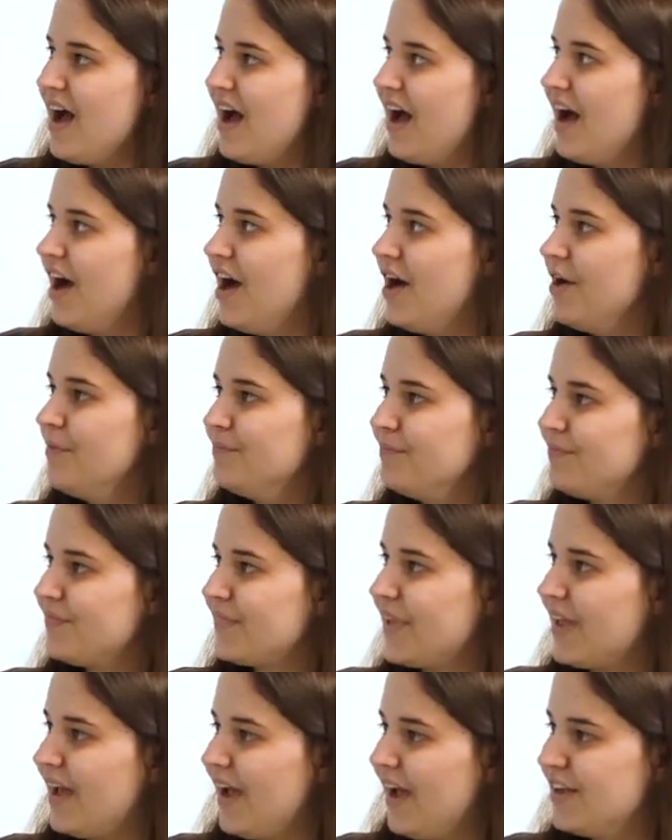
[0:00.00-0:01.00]
Um,
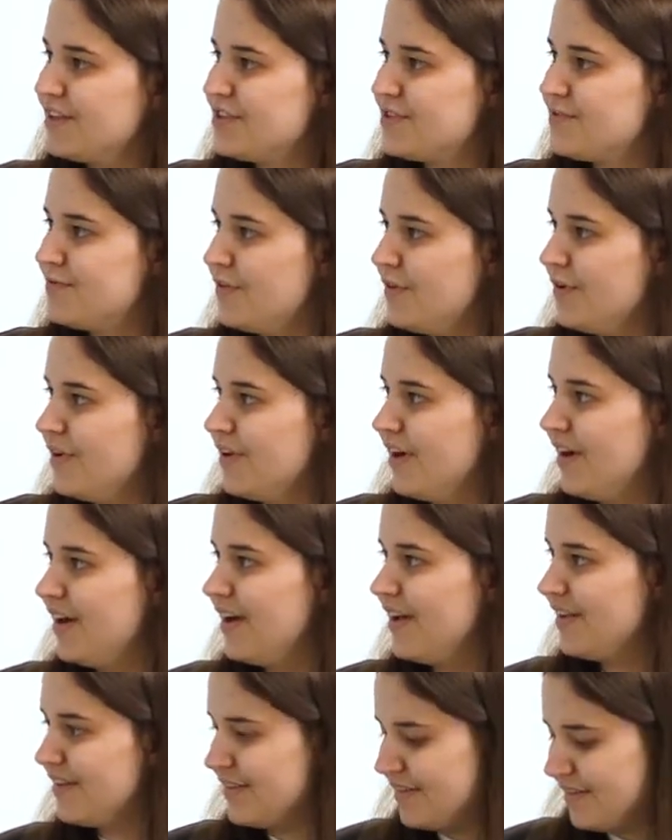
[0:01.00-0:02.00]
as for
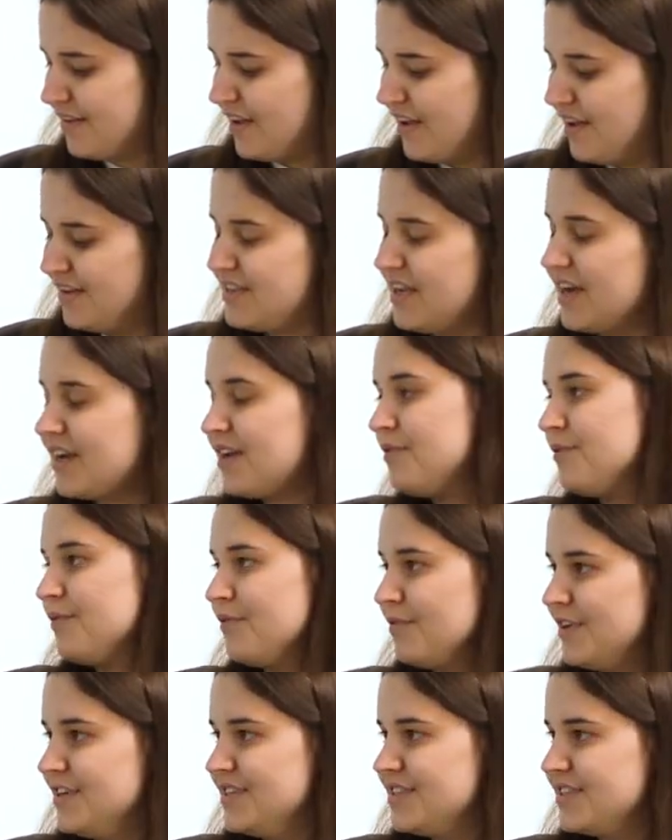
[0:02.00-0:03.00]
uh, a
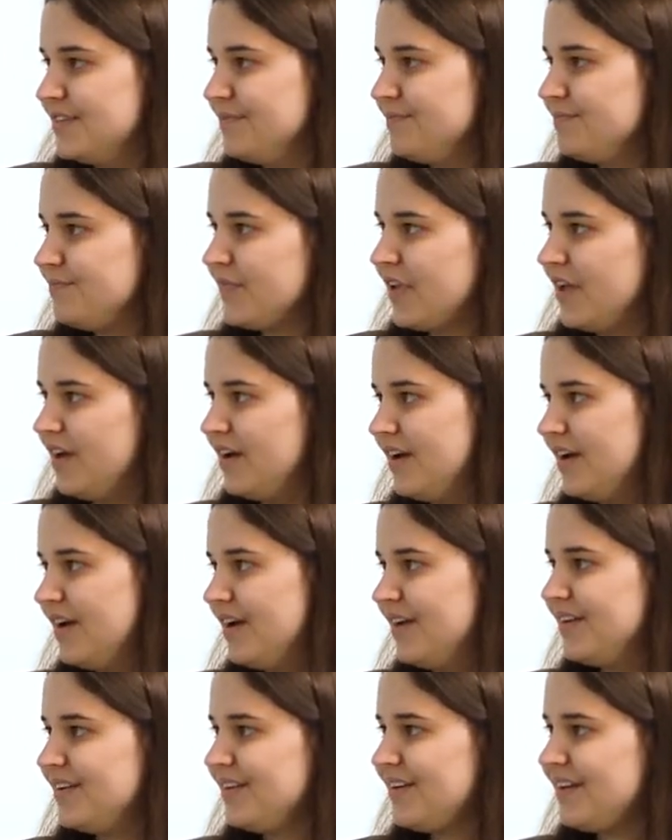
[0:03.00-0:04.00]
second reason
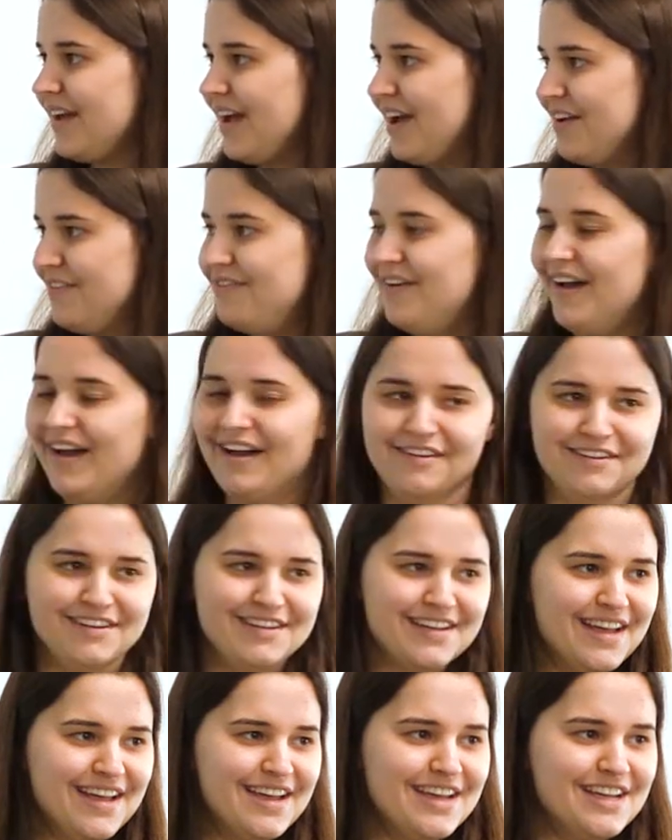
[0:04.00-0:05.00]
uh, I
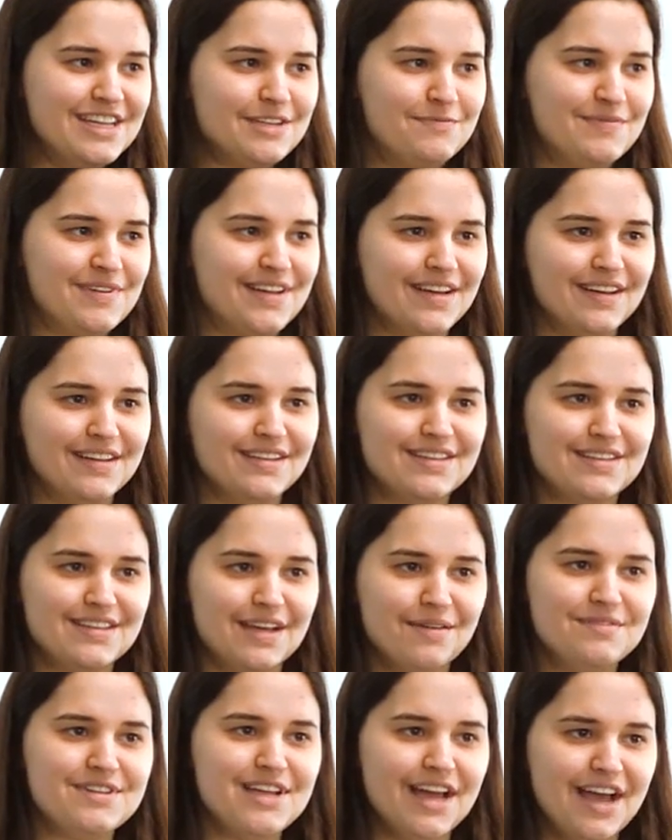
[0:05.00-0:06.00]
found is because
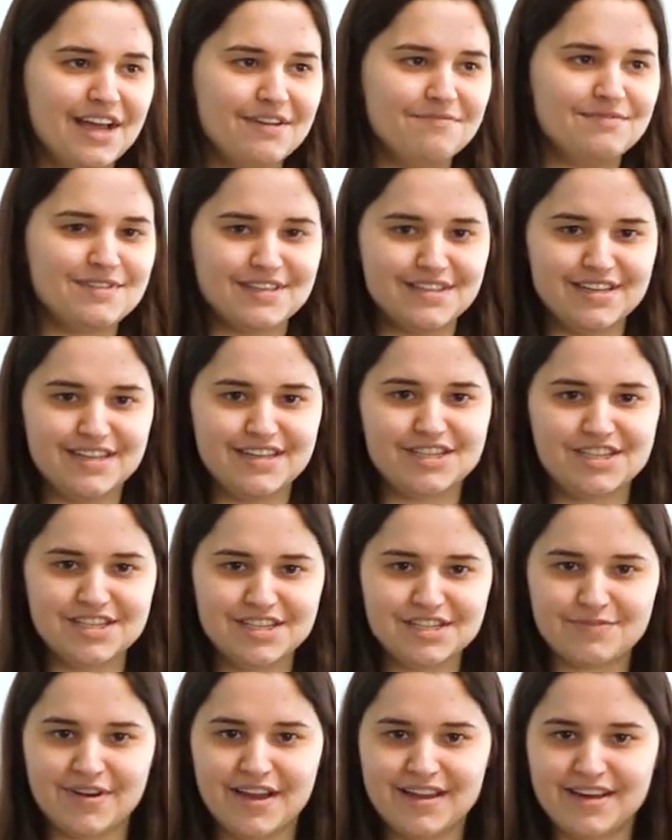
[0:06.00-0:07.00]
sometimes
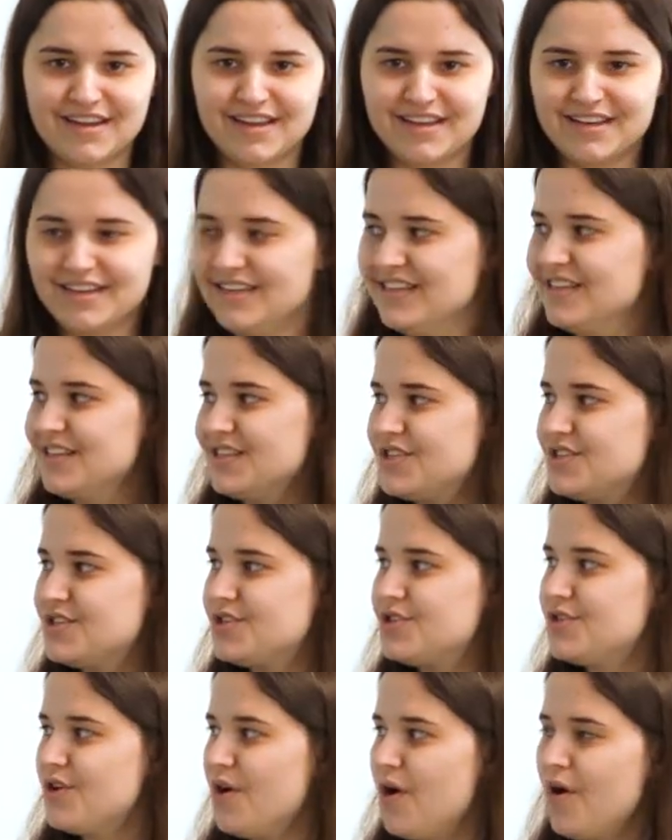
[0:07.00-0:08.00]
Nietzsche's writing, and he is
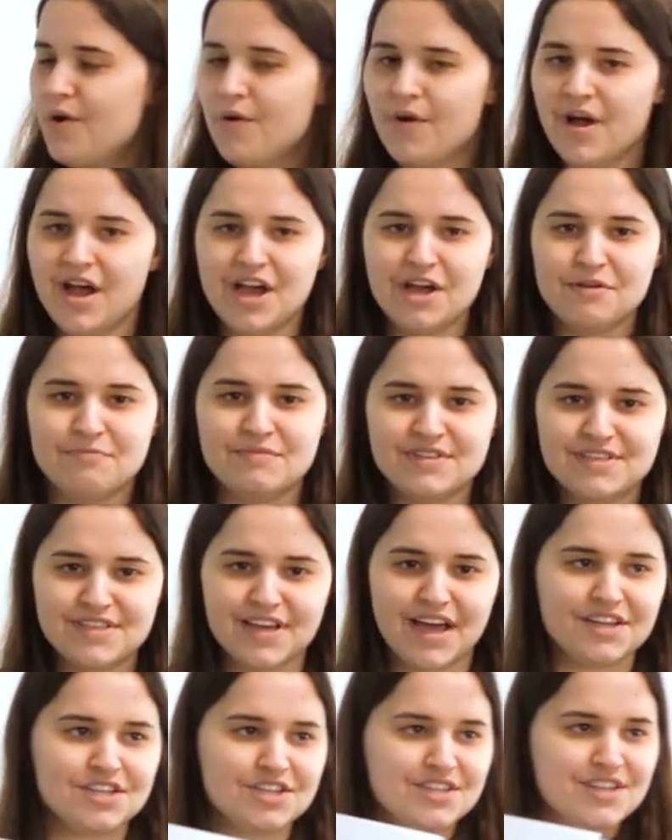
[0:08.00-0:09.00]
so
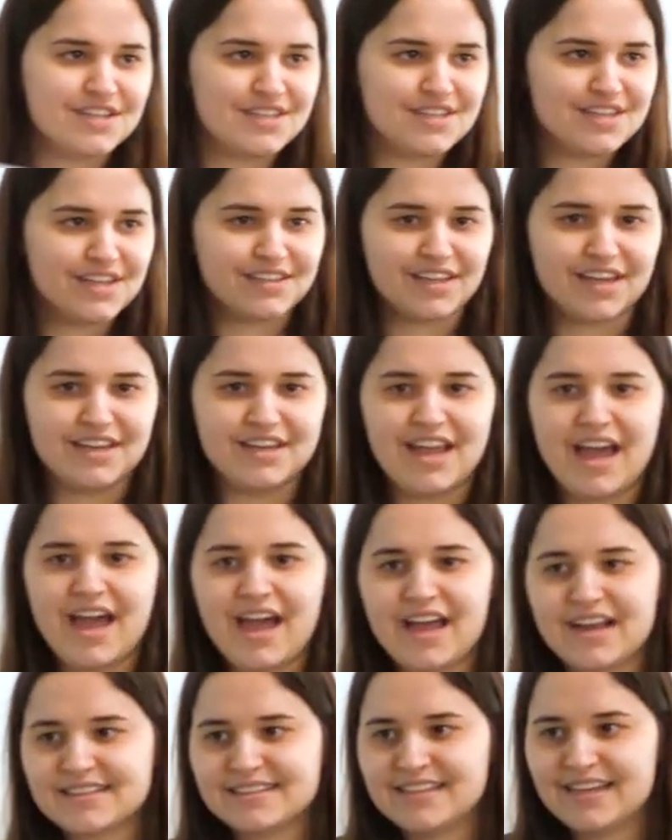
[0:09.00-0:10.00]
misogynistic that he
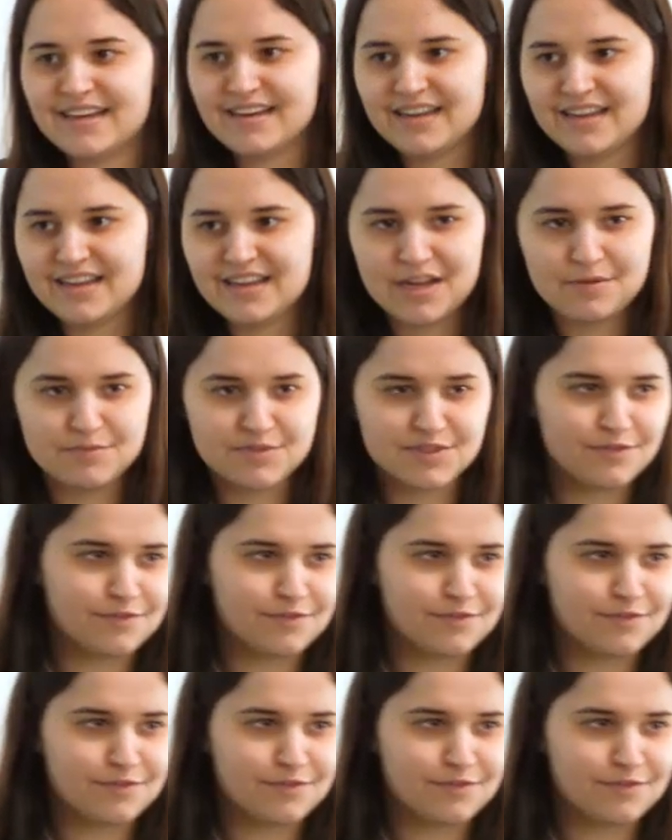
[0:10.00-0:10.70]
accidentally comes